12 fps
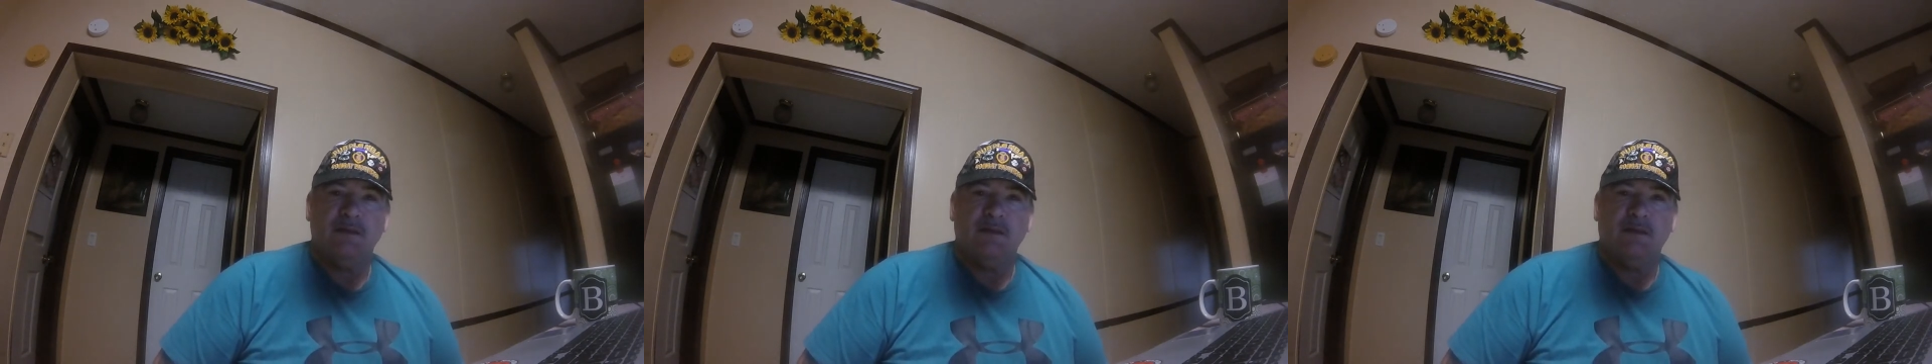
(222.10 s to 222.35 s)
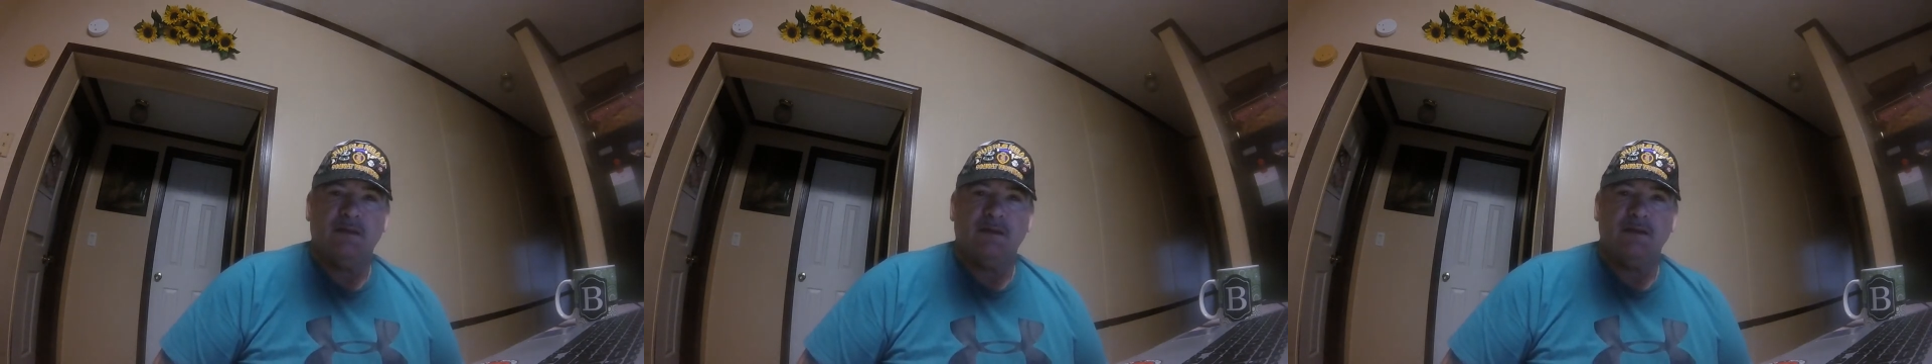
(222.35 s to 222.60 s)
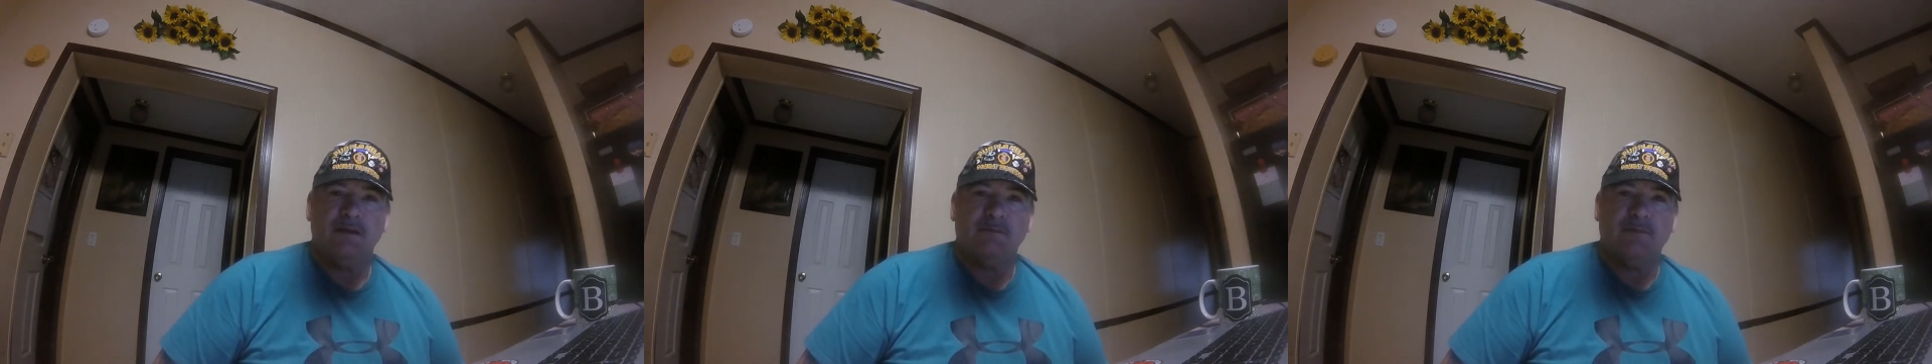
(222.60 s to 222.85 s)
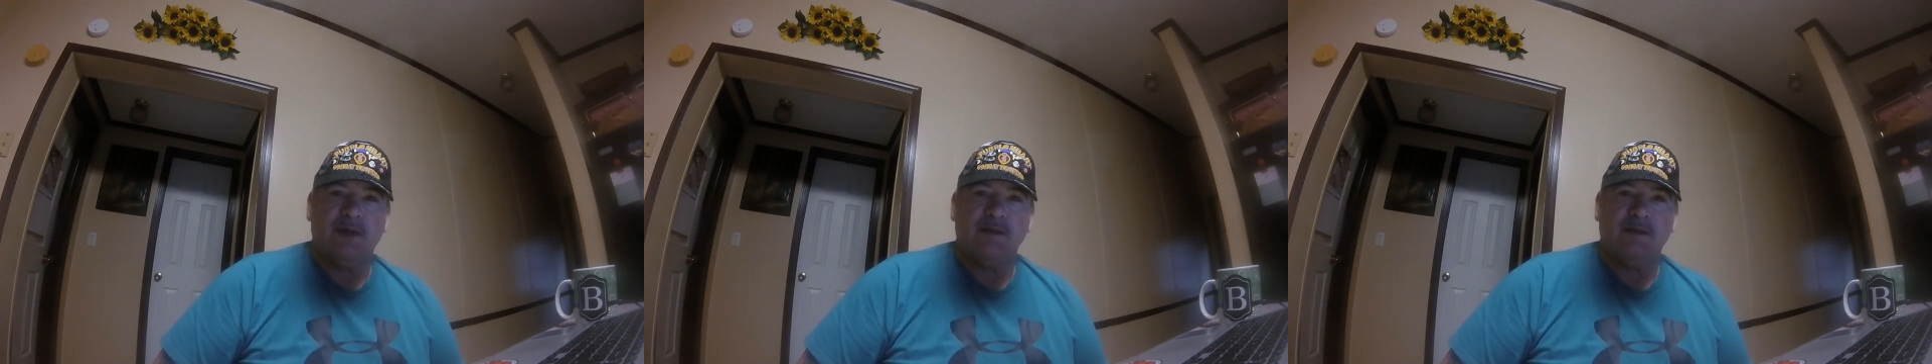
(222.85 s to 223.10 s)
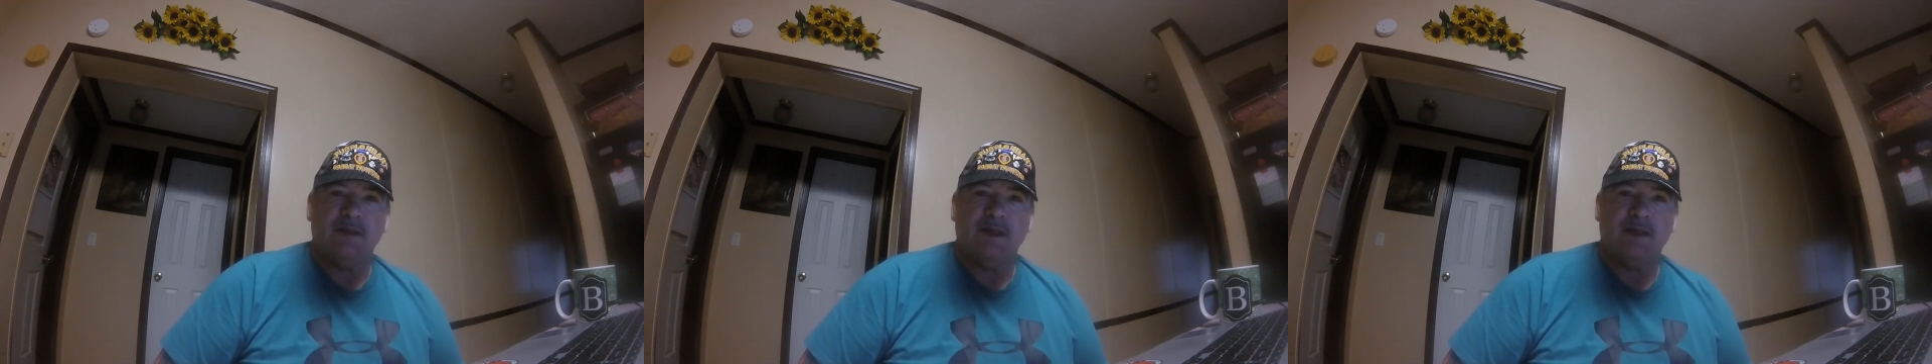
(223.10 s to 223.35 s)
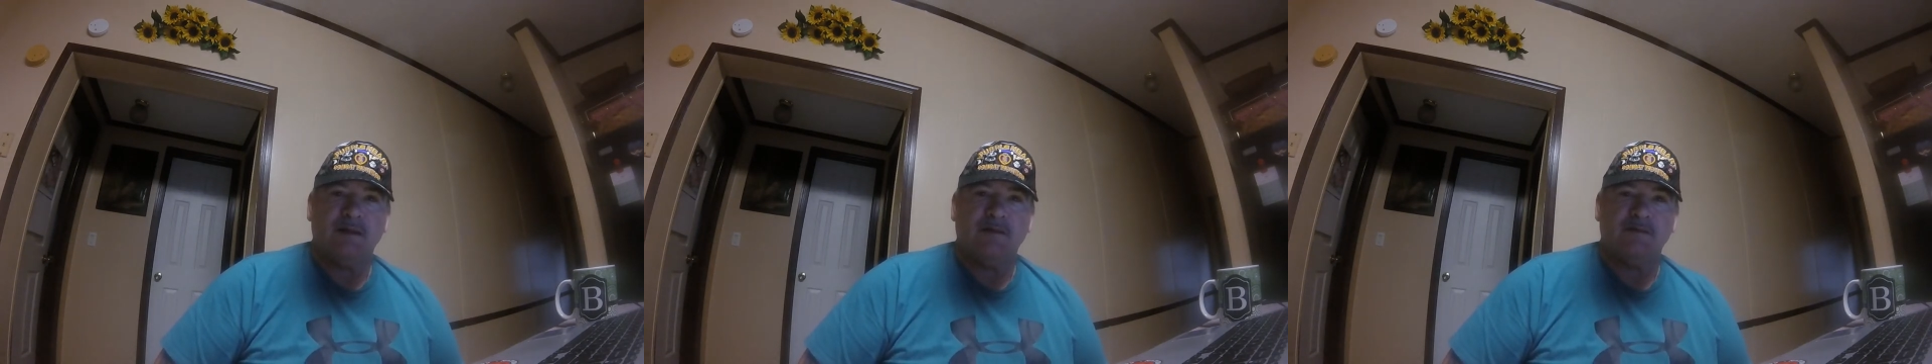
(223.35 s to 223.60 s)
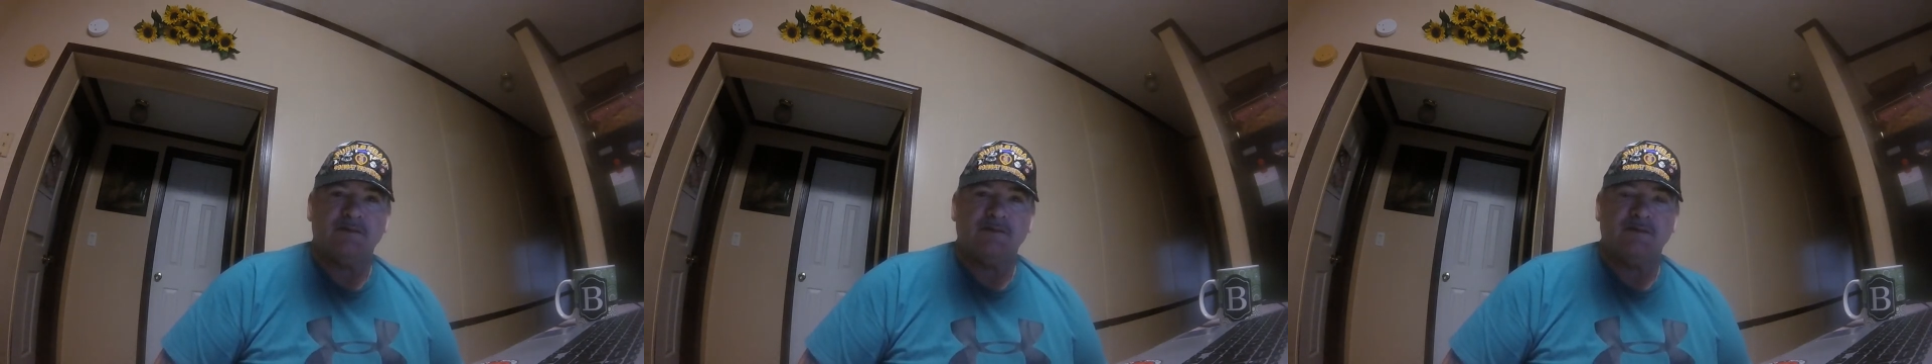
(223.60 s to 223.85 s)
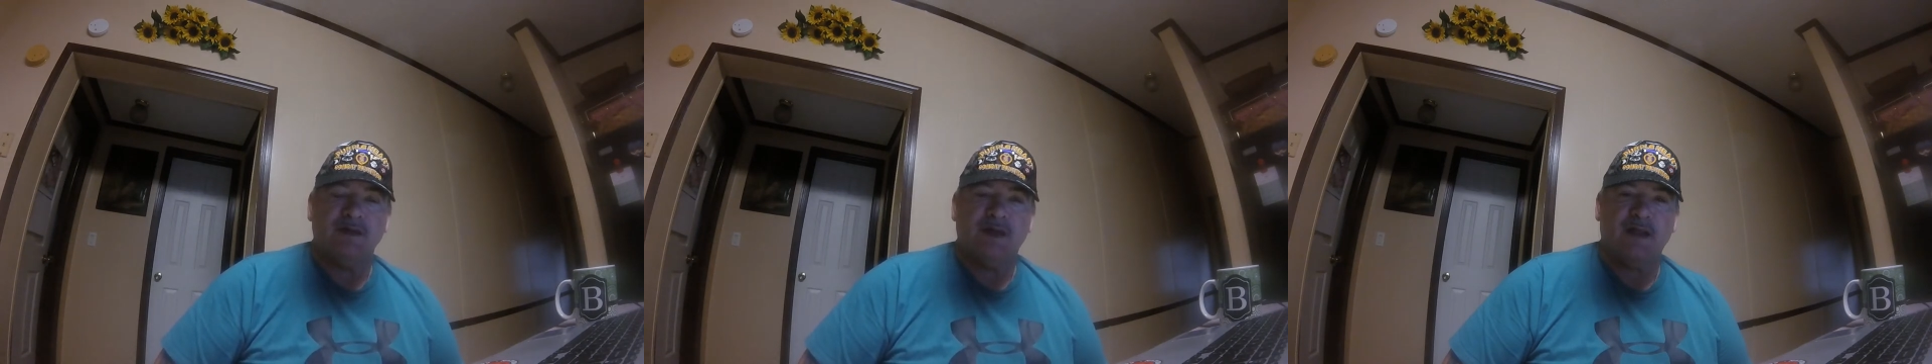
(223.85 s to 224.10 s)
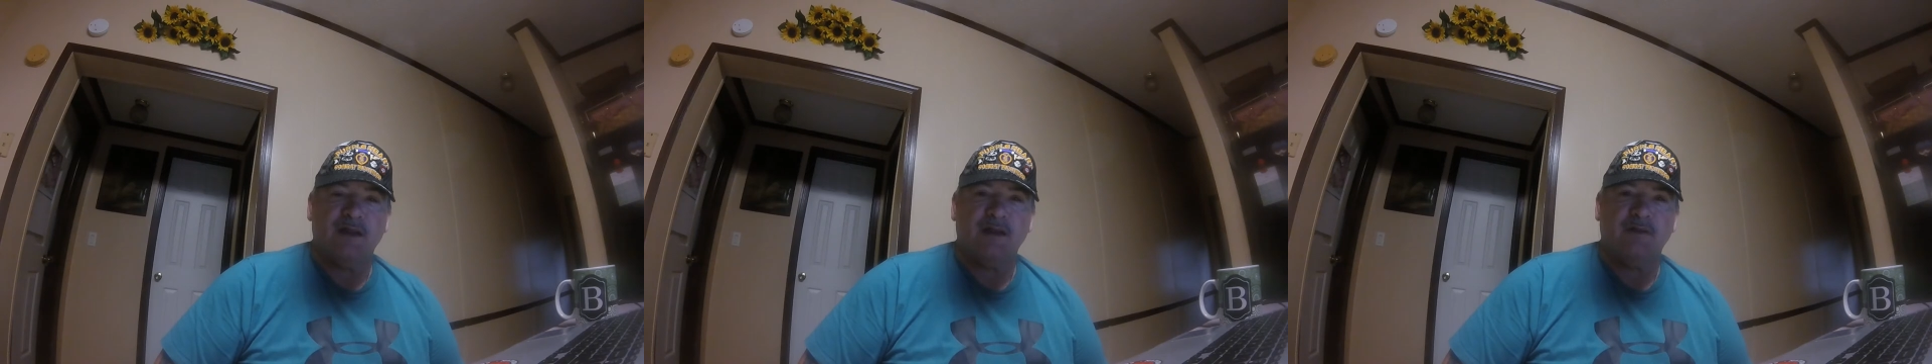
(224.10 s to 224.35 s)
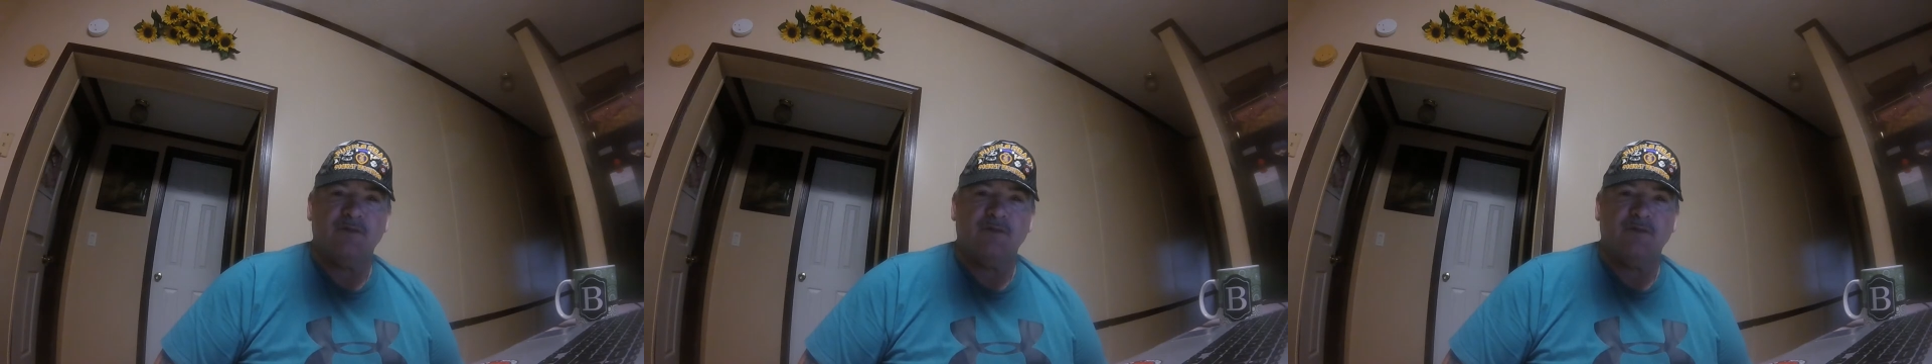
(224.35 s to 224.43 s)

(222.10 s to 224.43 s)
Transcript: In Montana, she had a